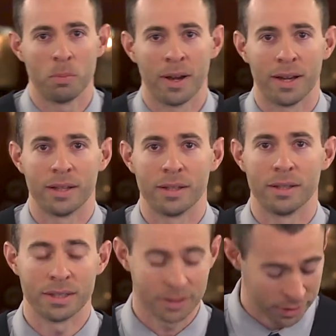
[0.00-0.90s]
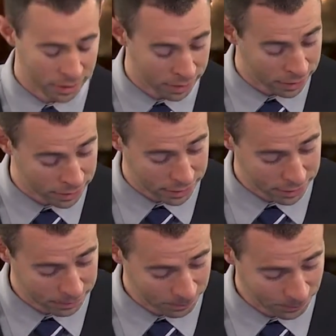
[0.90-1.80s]
by His
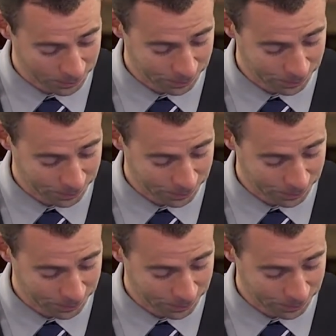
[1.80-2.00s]
goodness.